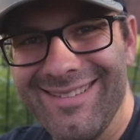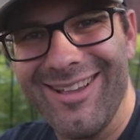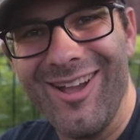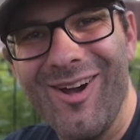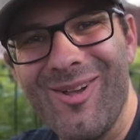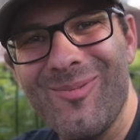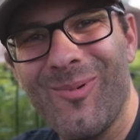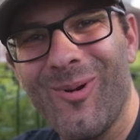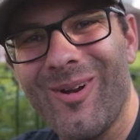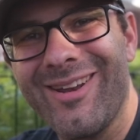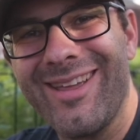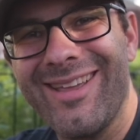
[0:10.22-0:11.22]
Good
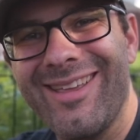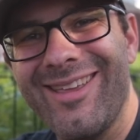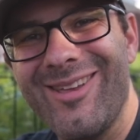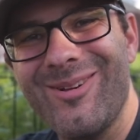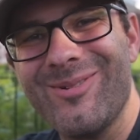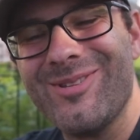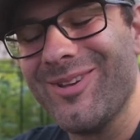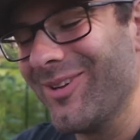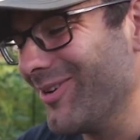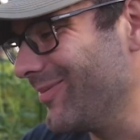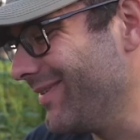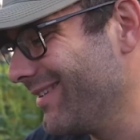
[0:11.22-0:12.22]
morning,
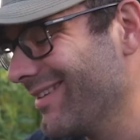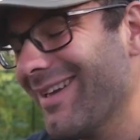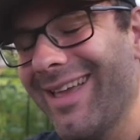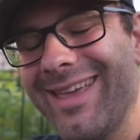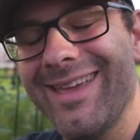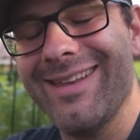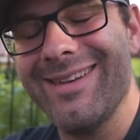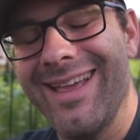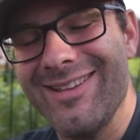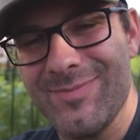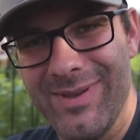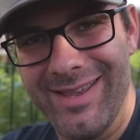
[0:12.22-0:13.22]
YouTube. It
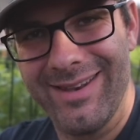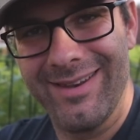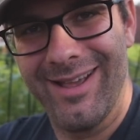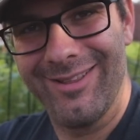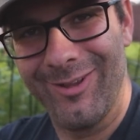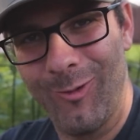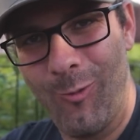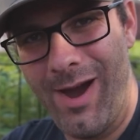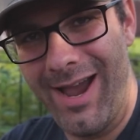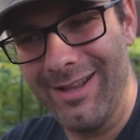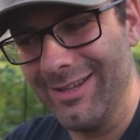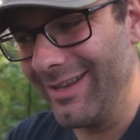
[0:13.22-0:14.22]
has been a little
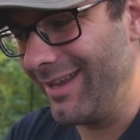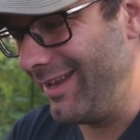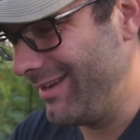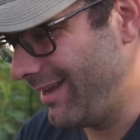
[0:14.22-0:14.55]
while again,